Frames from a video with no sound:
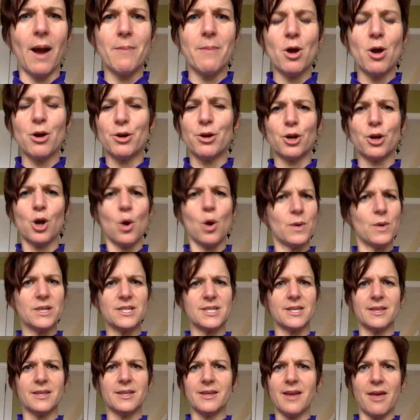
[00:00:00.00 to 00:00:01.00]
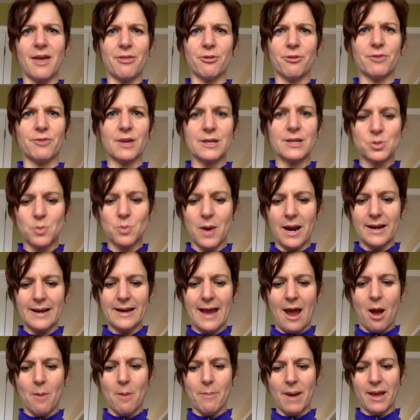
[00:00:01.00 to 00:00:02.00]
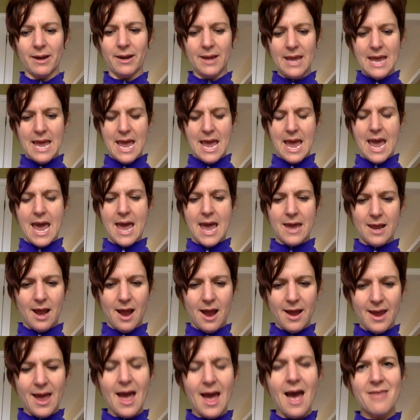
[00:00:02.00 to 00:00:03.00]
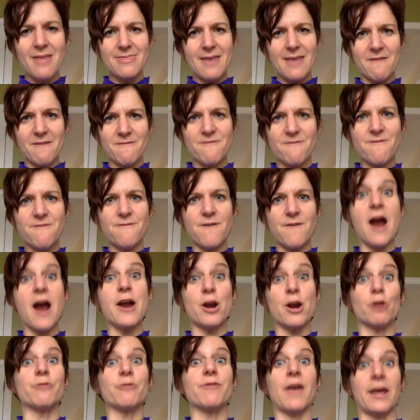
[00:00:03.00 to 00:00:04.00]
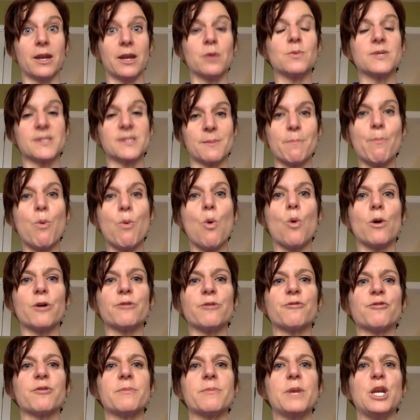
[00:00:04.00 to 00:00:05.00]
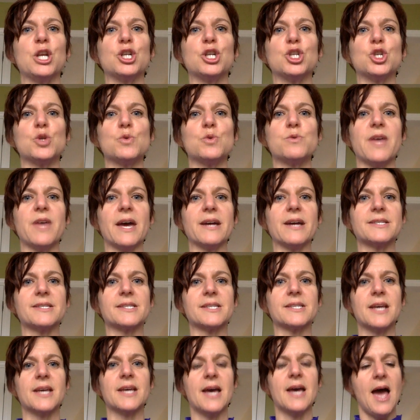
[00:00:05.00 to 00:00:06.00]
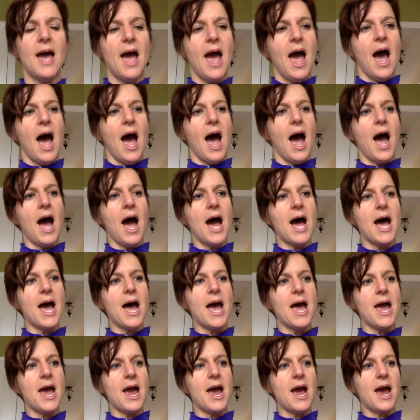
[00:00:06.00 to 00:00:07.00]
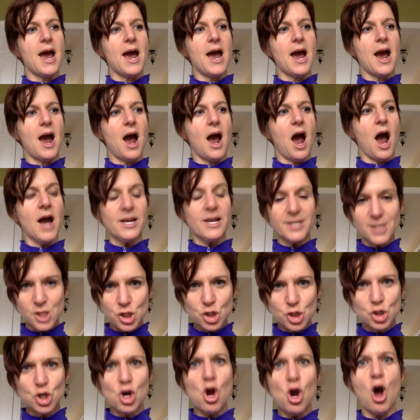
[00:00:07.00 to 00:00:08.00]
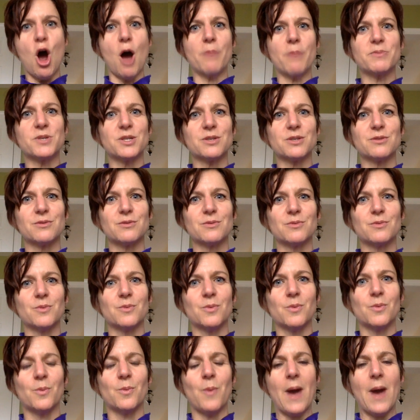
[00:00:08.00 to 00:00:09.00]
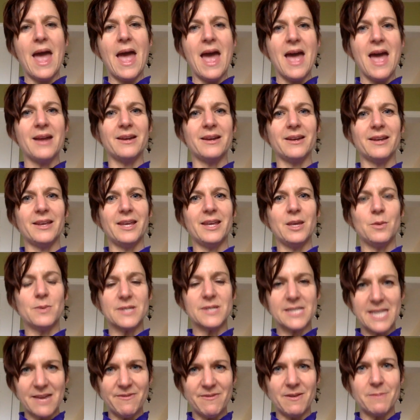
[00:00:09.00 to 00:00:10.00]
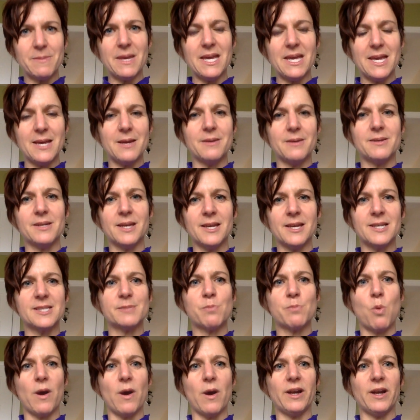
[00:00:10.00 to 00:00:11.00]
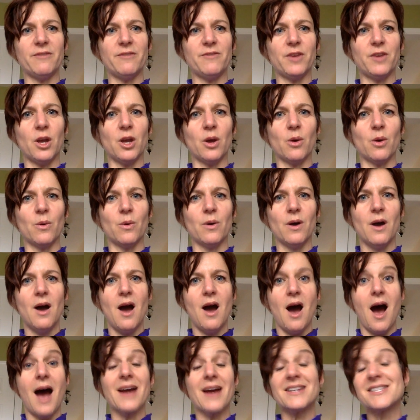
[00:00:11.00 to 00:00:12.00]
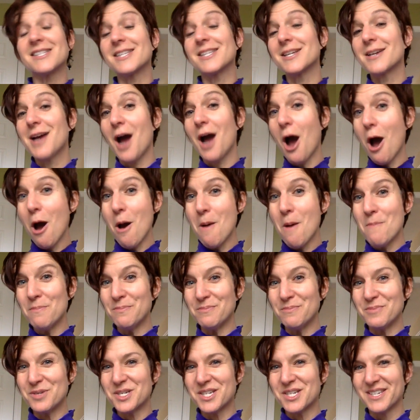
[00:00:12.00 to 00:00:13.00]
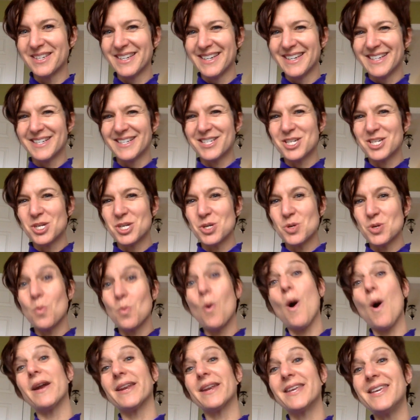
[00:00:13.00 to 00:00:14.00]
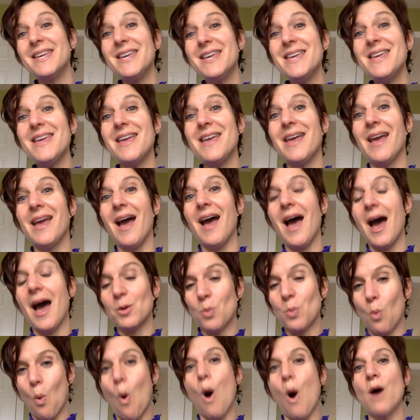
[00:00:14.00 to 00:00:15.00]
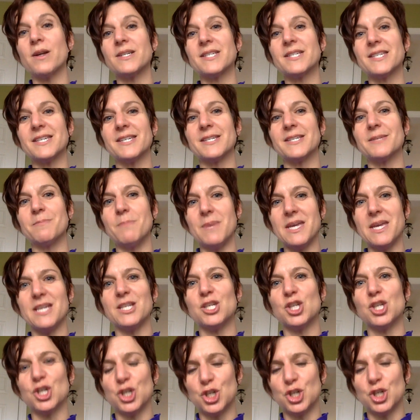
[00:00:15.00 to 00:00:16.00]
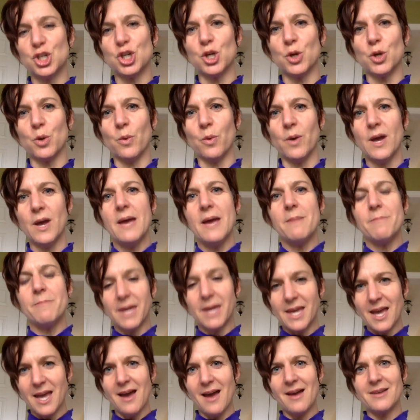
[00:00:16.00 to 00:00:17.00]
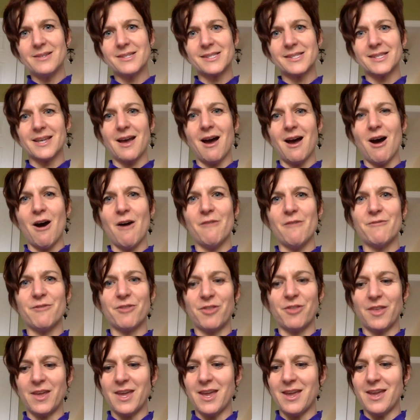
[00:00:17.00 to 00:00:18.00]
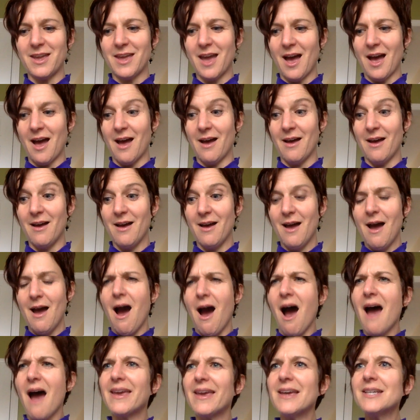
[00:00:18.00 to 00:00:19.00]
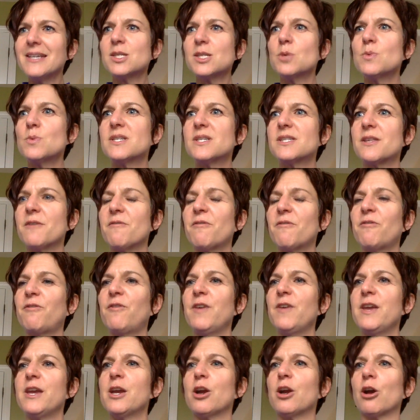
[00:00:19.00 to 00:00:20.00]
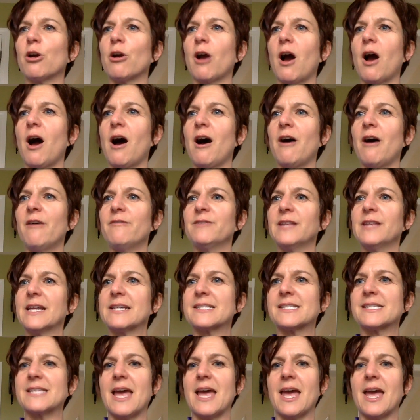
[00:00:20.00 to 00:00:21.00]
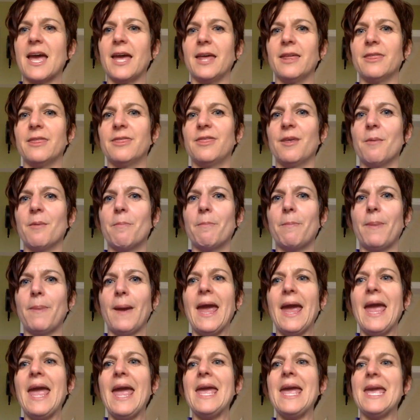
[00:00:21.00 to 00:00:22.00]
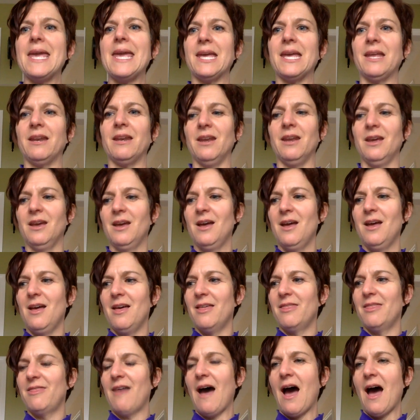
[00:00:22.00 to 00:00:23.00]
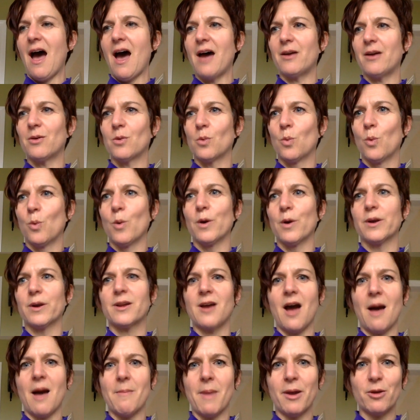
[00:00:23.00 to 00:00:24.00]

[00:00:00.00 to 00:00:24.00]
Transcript: I'm not going to go into the other things right now, but I had that fire that it was important for me to do this. Uh, I stopped when he was giving me his, his point of view. I succumbed to what he had wanted me to do because of the, uh, I guess it was the fear of, let's say, the pain that would come.